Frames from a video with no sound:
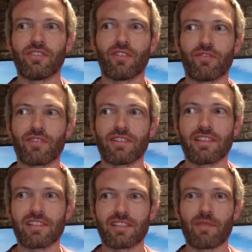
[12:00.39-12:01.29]
of the
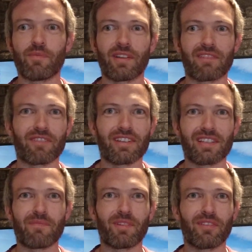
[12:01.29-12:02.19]
disassembly and
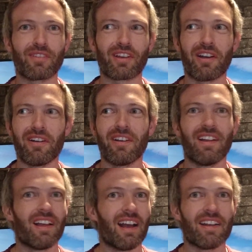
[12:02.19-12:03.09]
reassembly of the car,
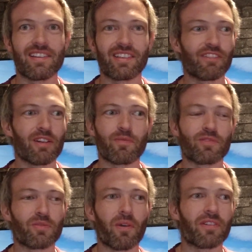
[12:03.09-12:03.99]
and it's incredible
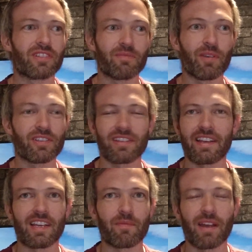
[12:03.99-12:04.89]
to watch and must
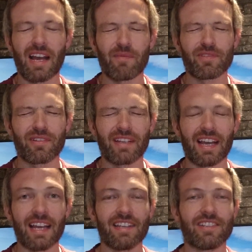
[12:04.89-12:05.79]
take him absolutely
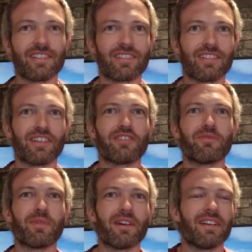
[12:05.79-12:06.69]
ages to do,
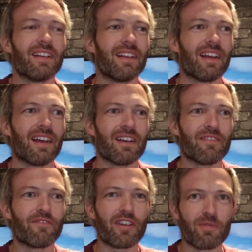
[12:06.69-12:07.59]
but
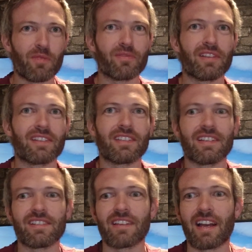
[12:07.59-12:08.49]
very well
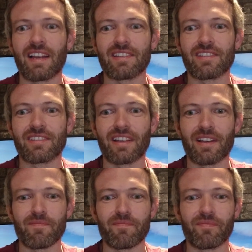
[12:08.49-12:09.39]
presented. And
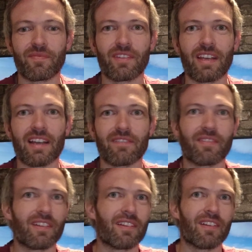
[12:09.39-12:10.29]
yeah,
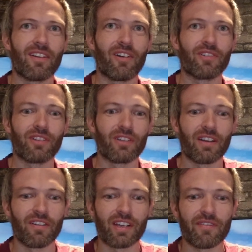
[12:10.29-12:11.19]

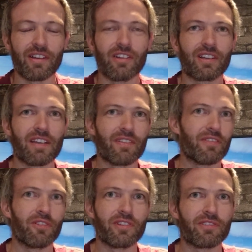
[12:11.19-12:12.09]
I'll give it a look, even if
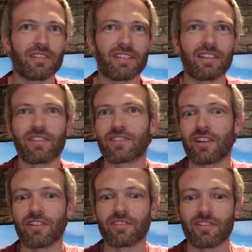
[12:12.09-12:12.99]
you're not interested in those
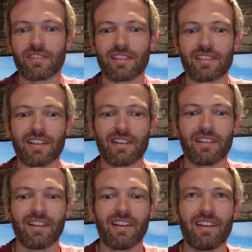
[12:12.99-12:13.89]
cars, because it's
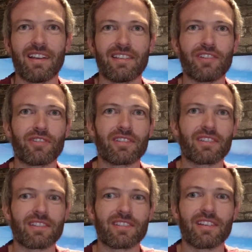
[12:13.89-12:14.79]

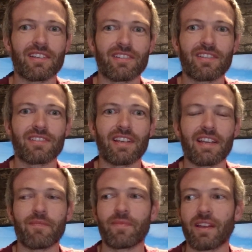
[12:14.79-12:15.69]
interesting to see it.